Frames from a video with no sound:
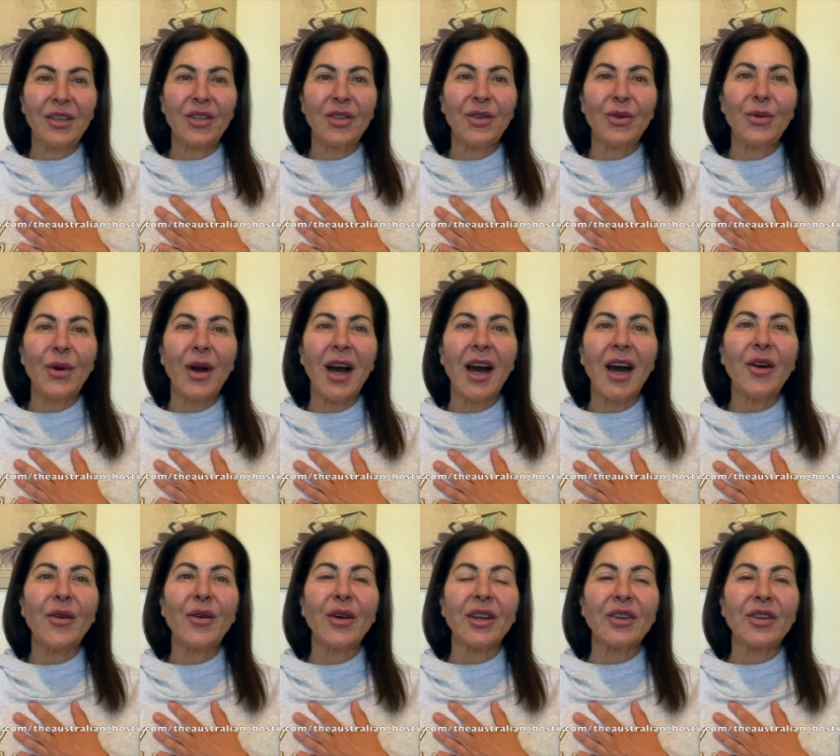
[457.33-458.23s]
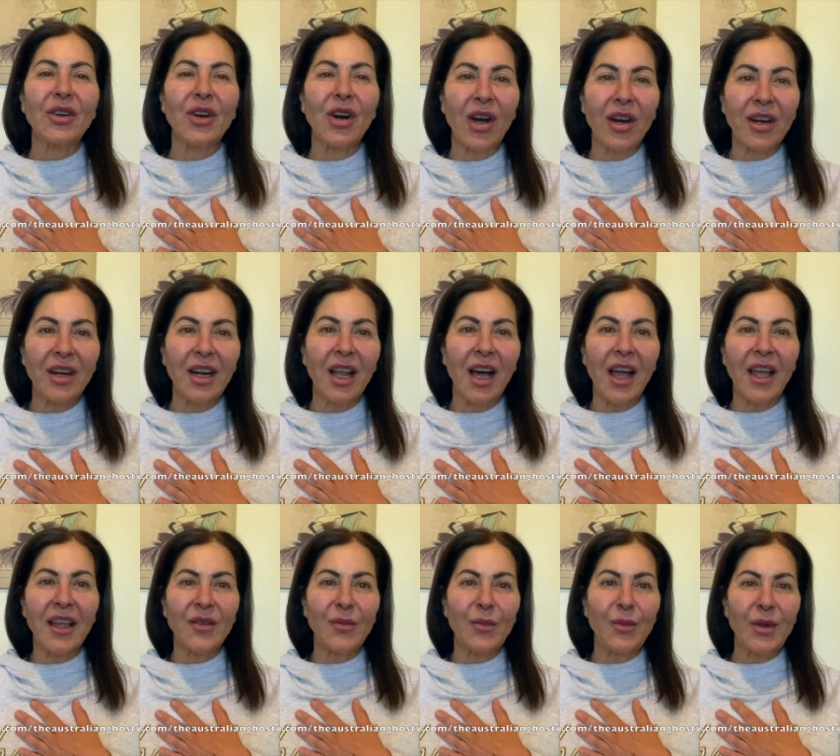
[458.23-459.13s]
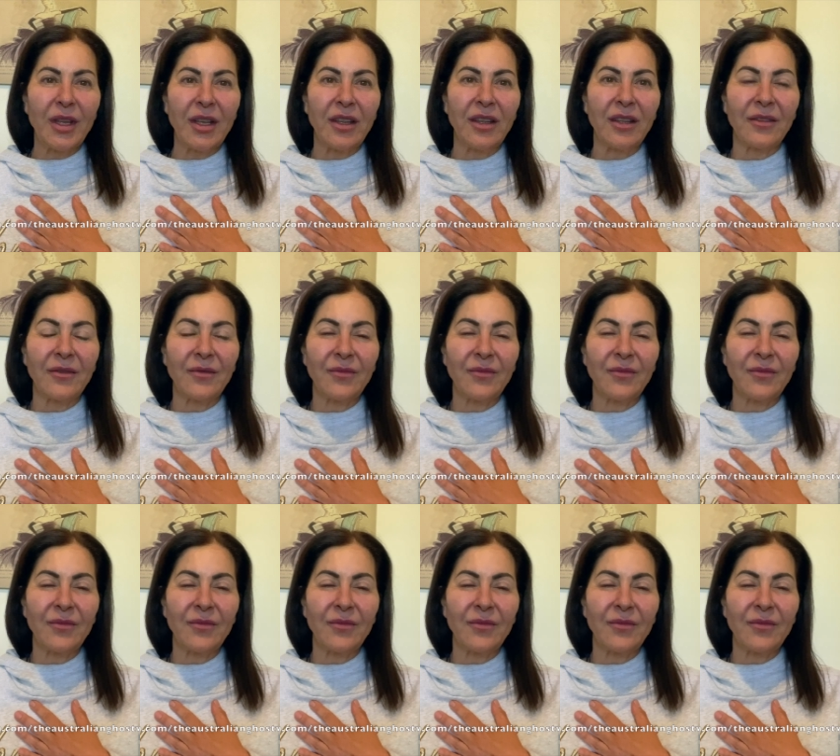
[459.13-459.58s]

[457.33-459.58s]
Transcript: You are a God-like being.